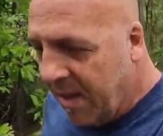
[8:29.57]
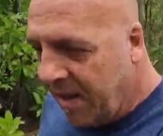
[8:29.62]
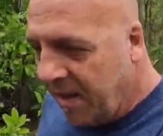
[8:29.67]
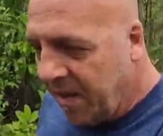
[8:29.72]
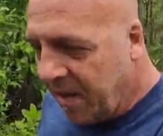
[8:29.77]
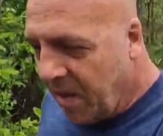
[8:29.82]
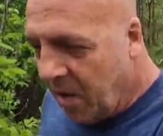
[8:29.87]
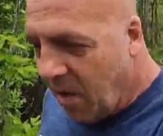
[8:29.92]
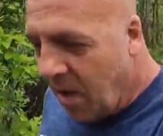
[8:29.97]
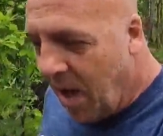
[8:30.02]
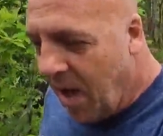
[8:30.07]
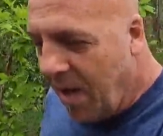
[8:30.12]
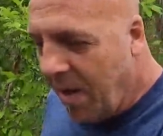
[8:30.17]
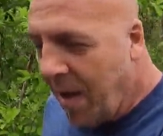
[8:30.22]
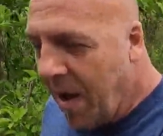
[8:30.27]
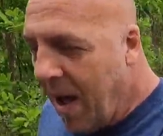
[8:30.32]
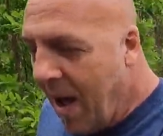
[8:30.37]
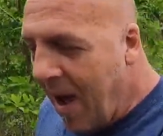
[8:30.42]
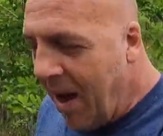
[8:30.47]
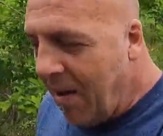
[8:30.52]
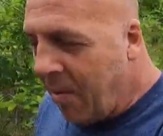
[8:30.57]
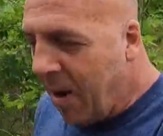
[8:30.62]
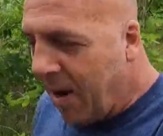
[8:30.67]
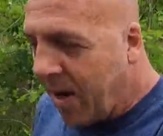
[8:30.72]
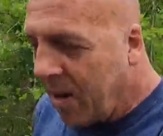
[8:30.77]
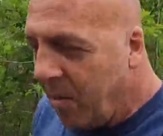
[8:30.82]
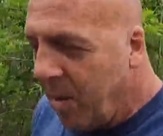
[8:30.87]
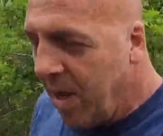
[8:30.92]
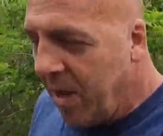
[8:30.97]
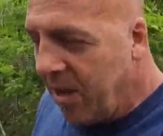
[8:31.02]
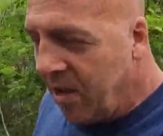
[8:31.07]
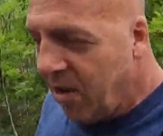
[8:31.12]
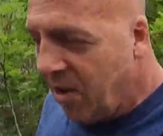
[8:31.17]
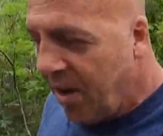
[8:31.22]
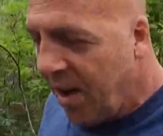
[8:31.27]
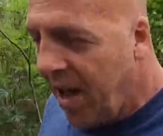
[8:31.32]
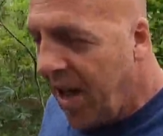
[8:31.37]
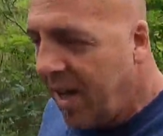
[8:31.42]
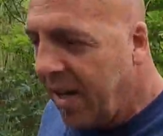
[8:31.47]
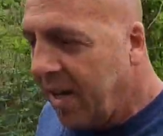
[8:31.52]
So I recommend
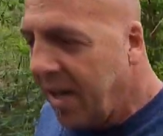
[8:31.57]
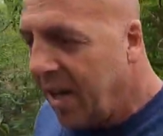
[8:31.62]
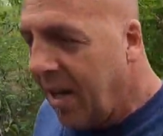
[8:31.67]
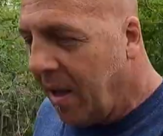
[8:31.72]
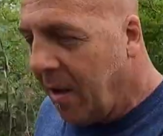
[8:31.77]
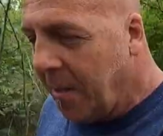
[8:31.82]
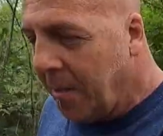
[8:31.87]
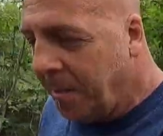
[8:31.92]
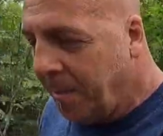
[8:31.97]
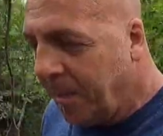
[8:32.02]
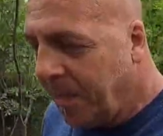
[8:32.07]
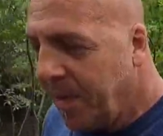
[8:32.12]
no handling.